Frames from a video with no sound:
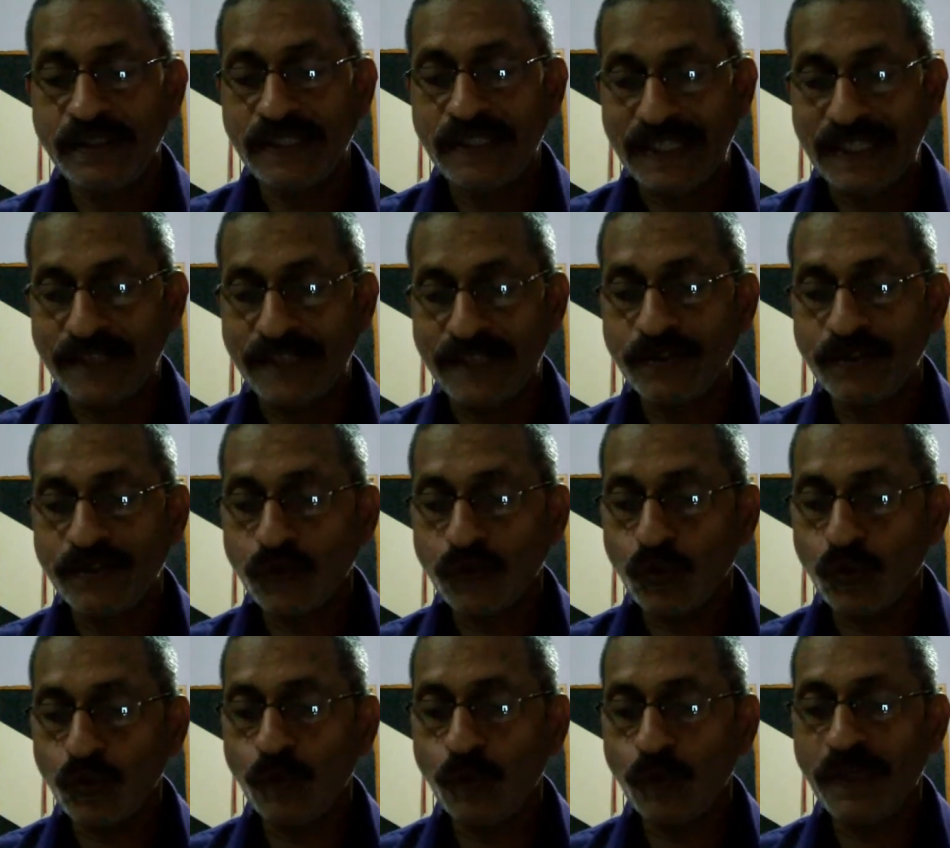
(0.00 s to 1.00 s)
It
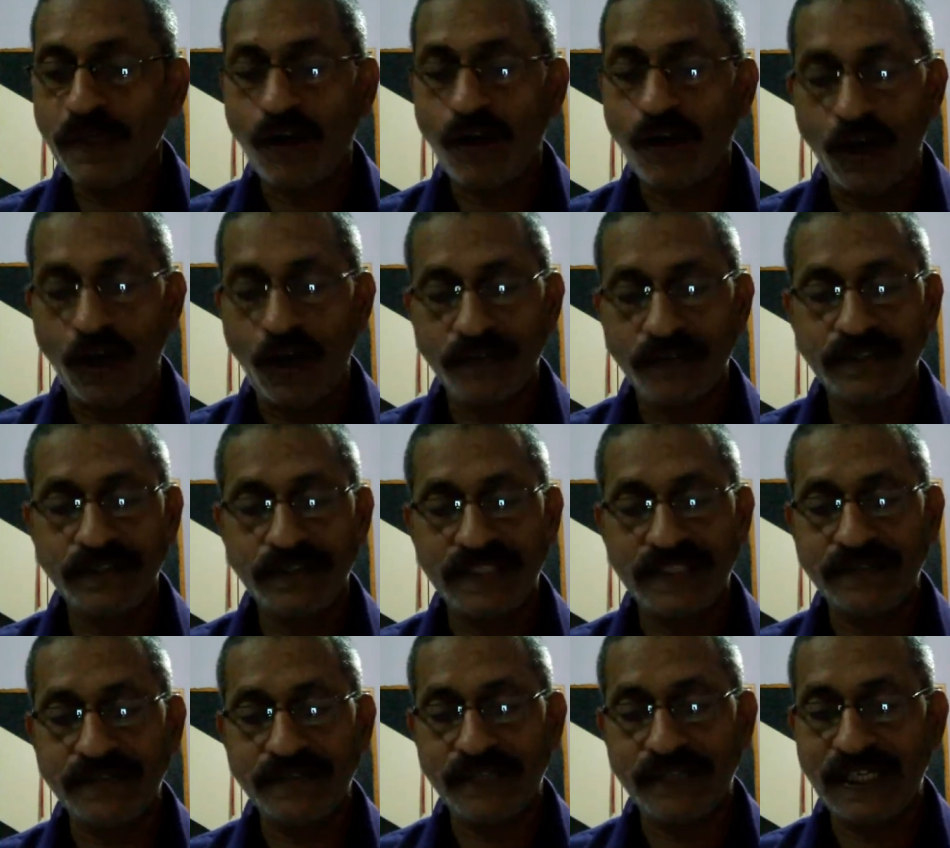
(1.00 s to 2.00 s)
should be hotter
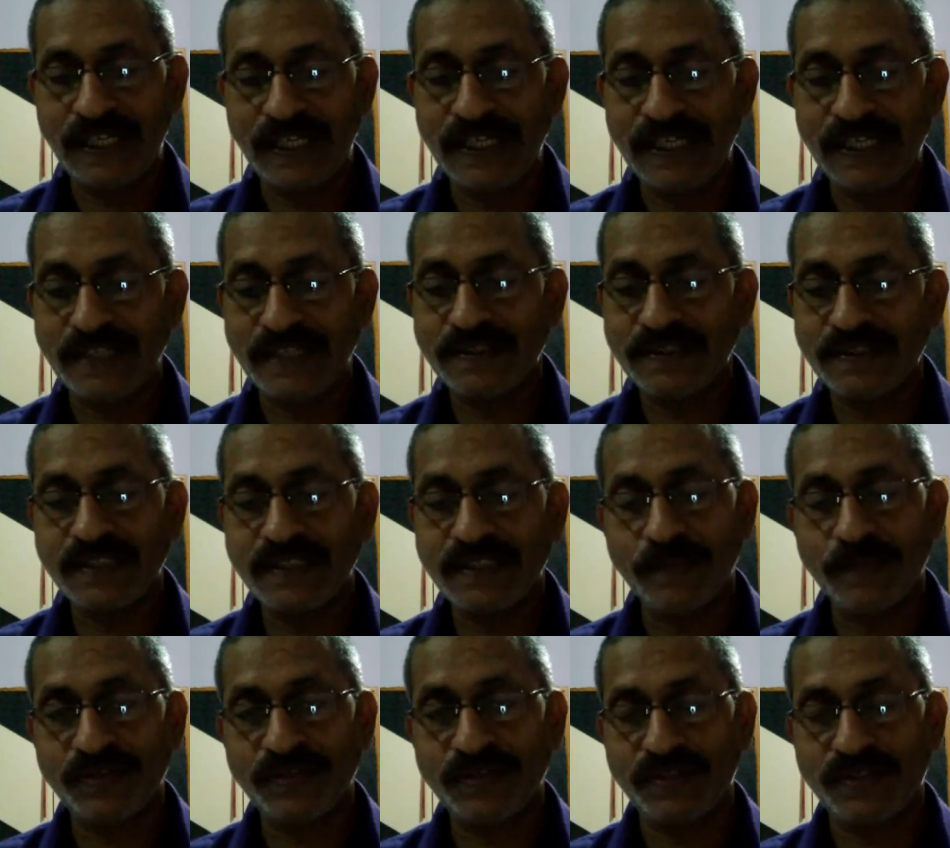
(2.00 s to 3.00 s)
than Delhi in
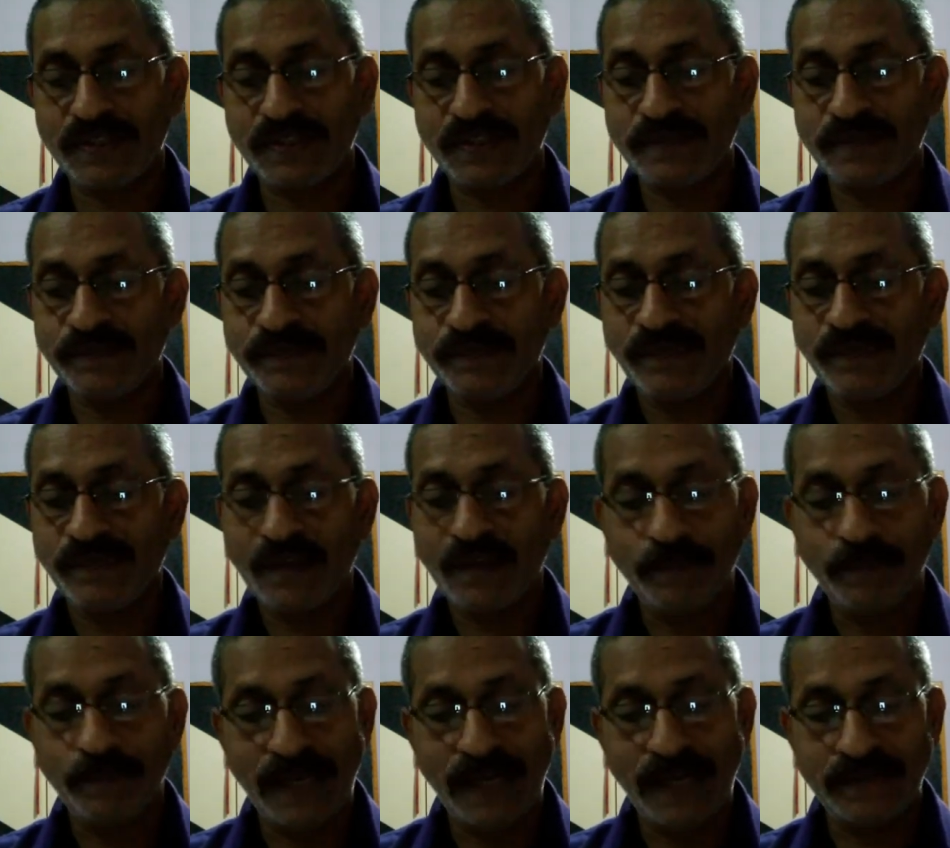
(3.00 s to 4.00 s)
summer season.
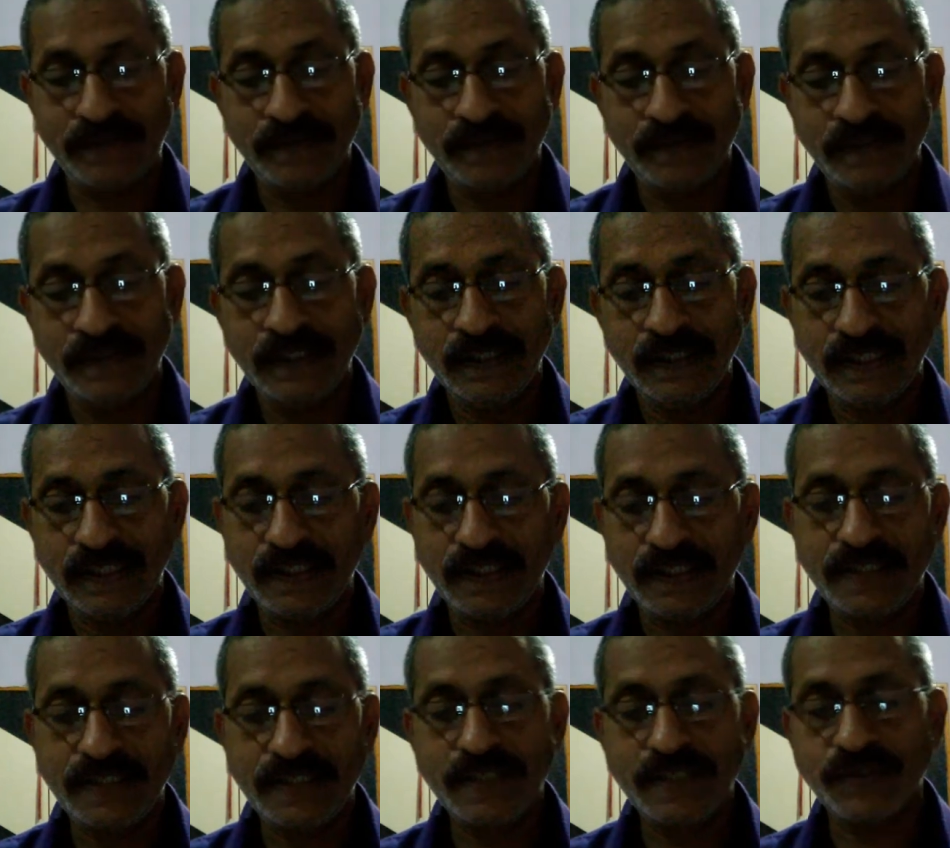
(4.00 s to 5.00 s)
But
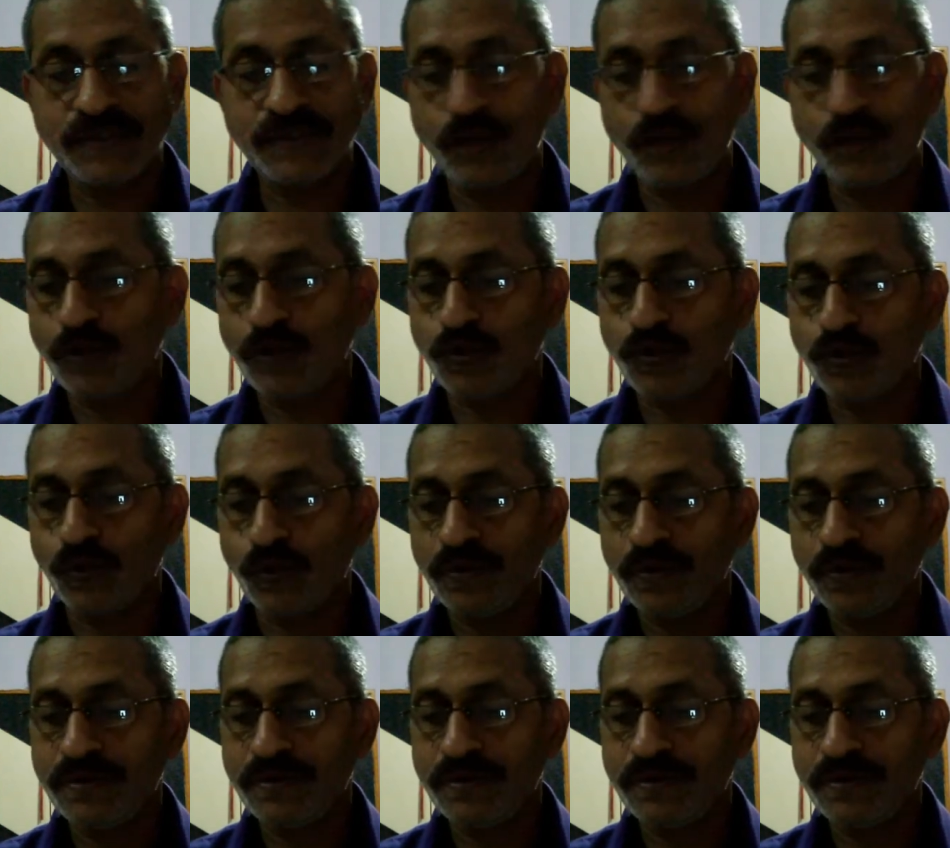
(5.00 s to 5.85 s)
this is not so.